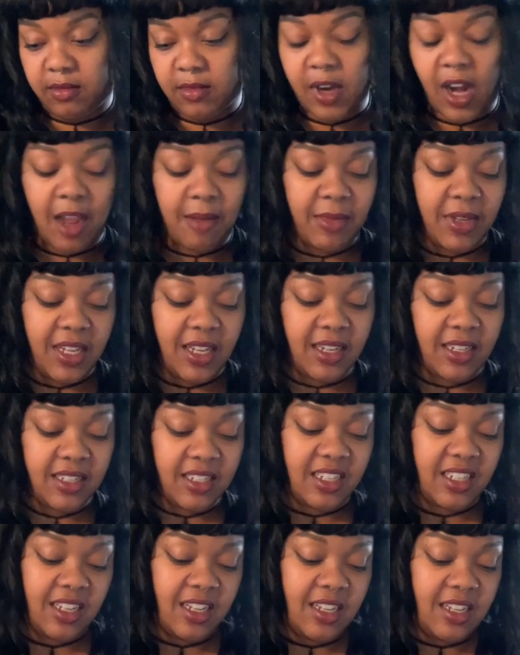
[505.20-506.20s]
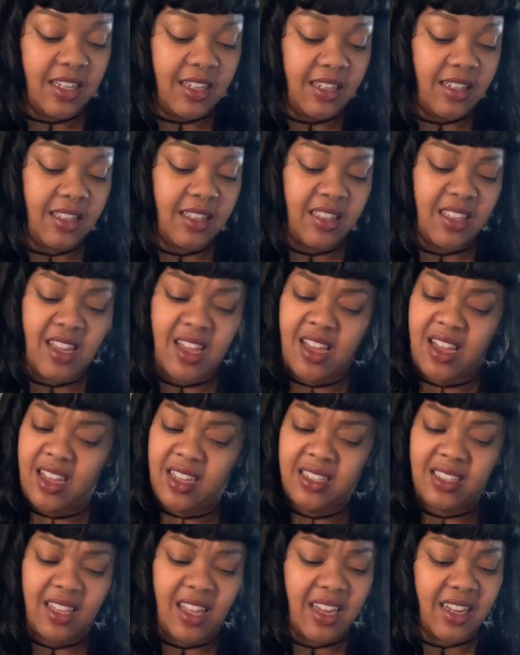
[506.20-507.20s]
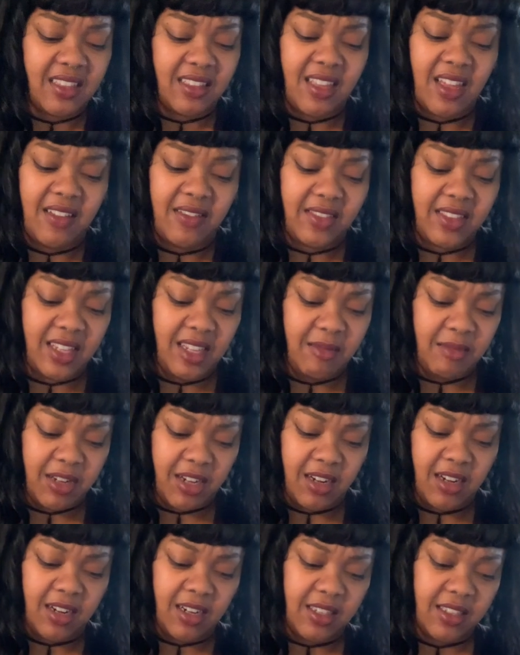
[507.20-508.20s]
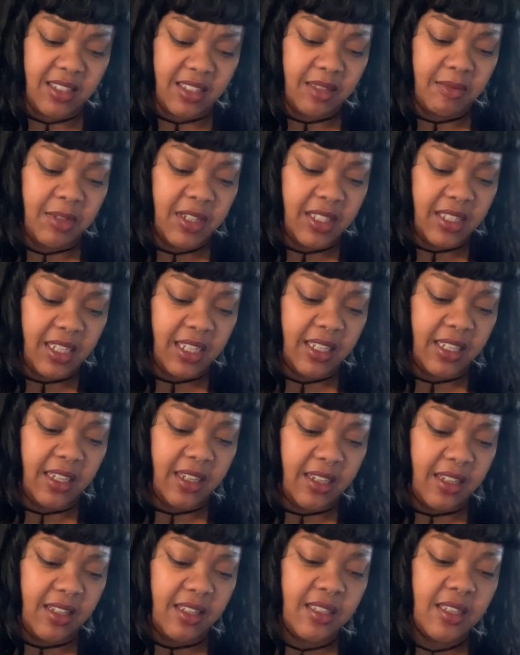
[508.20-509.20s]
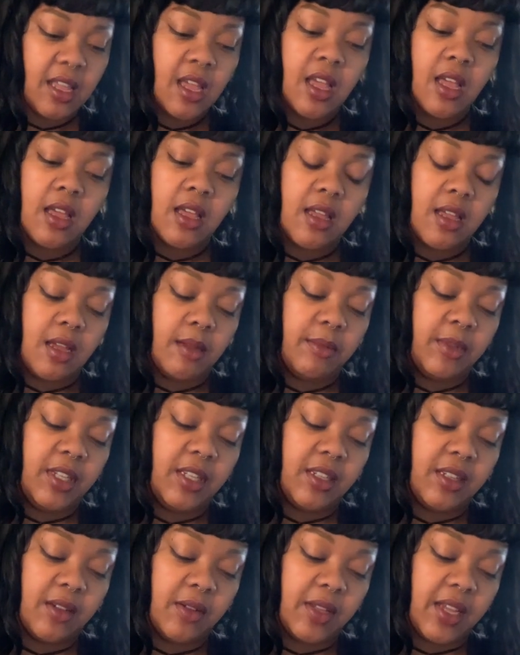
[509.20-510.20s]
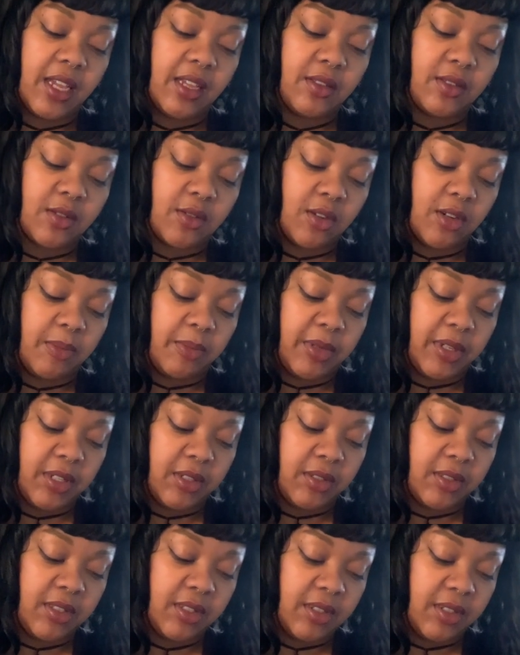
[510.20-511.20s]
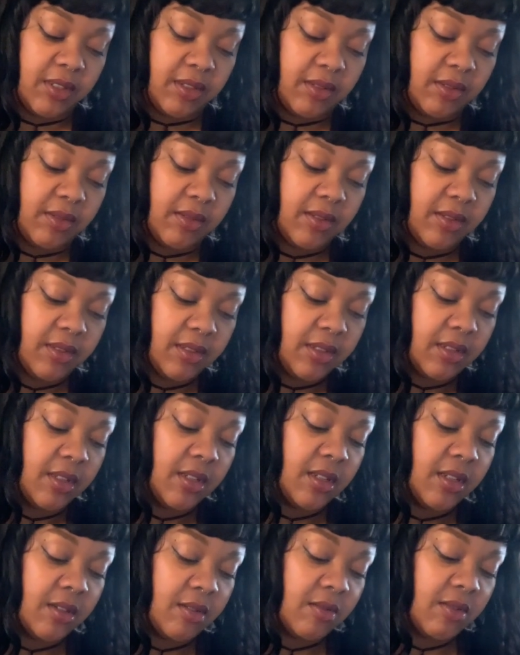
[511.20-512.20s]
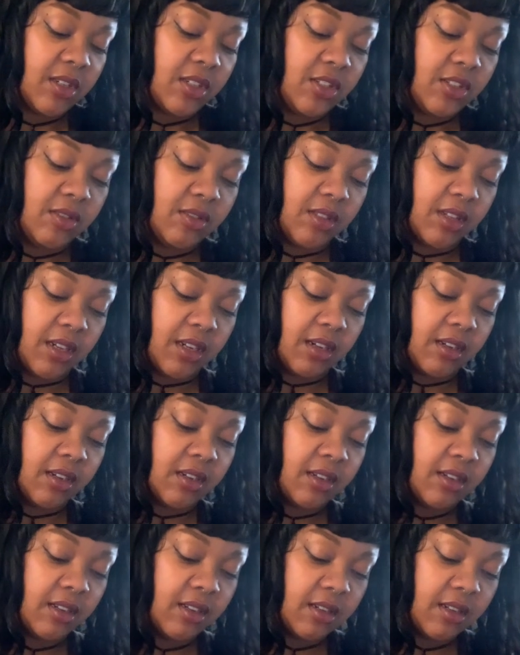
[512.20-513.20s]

I mean, shit. It's like love-themed heart this month, I guess. I mean, okay, Scorpio, so what you learn?